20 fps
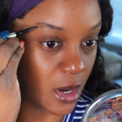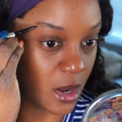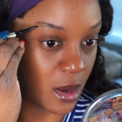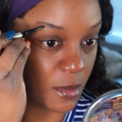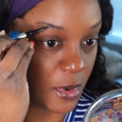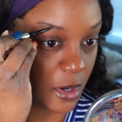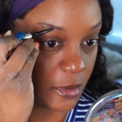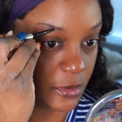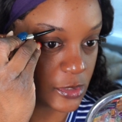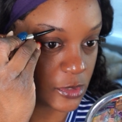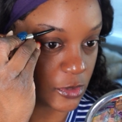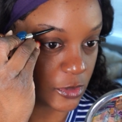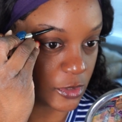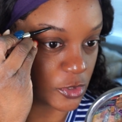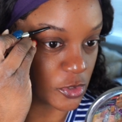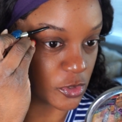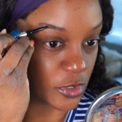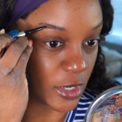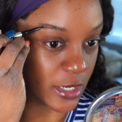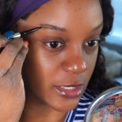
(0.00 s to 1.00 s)
I'm always going to
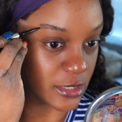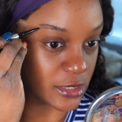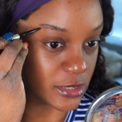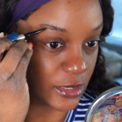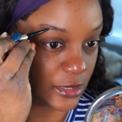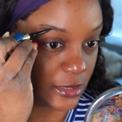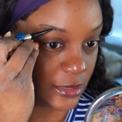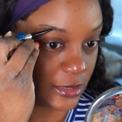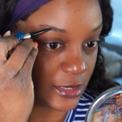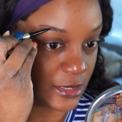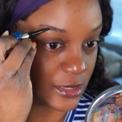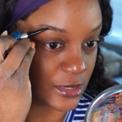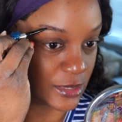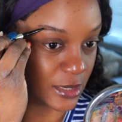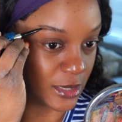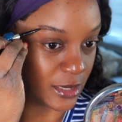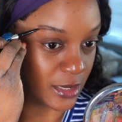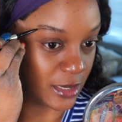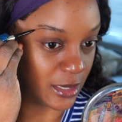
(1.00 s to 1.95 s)
try to at least